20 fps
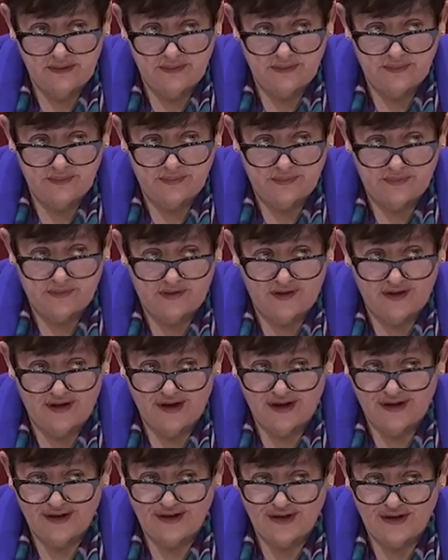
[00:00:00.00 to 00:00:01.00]
Aye.
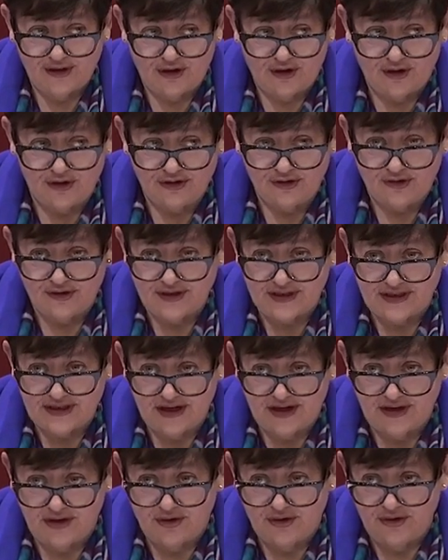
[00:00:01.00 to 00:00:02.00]
To the contrary
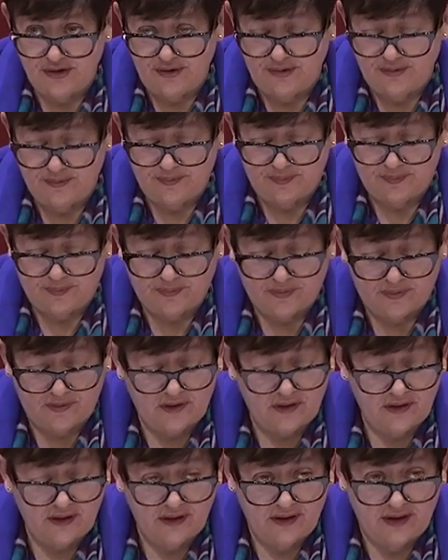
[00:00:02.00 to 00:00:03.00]
say no.
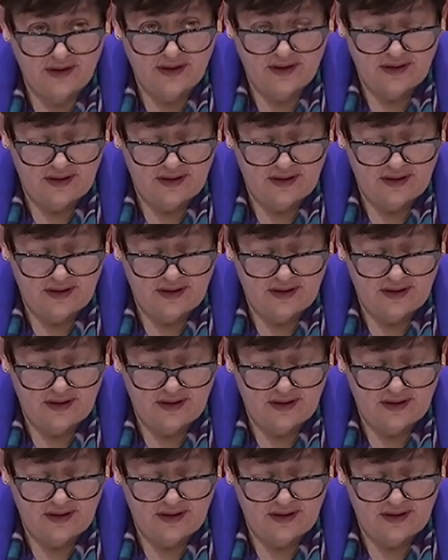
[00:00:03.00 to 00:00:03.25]
No.